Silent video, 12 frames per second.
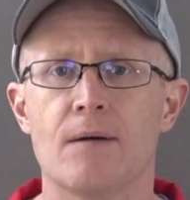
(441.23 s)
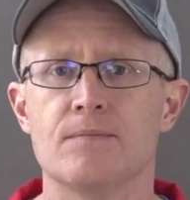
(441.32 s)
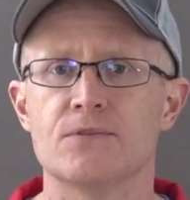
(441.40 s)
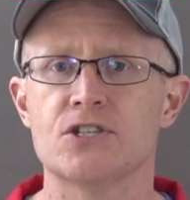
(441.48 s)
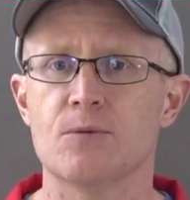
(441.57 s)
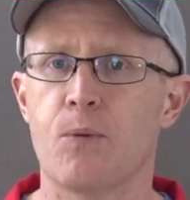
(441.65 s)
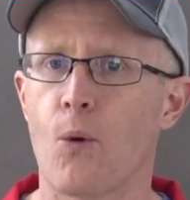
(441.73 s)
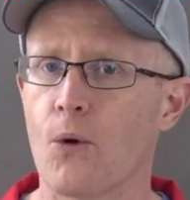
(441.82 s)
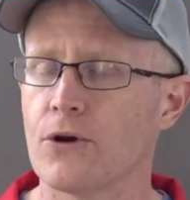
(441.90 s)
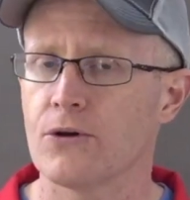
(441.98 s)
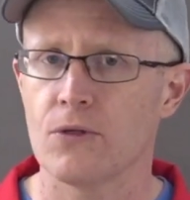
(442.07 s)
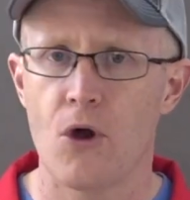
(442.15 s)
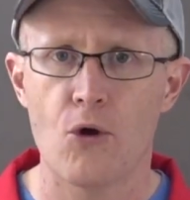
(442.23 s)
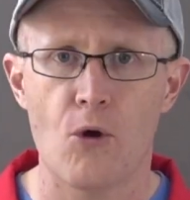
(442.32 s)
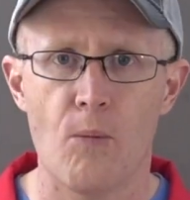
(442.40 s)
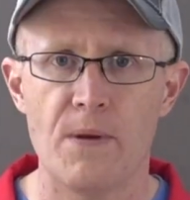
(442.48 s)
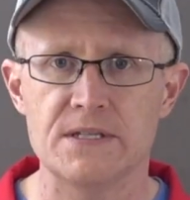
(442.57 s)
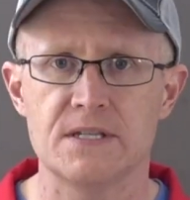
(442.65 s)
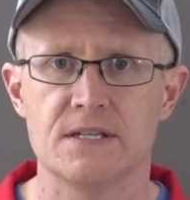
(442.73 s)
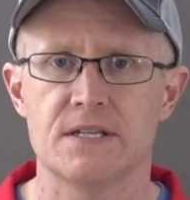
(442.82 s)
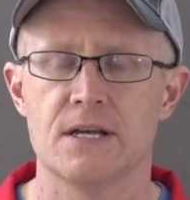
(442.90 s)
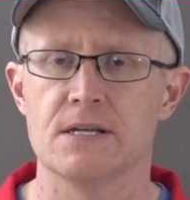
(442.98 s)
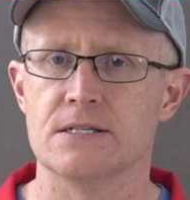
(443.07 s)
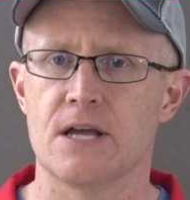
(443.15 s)
Support your local
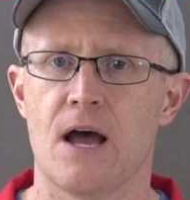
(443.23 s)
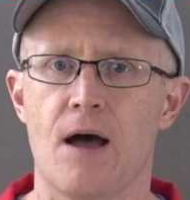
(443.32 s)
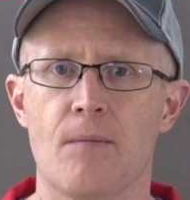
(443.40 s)
businesses.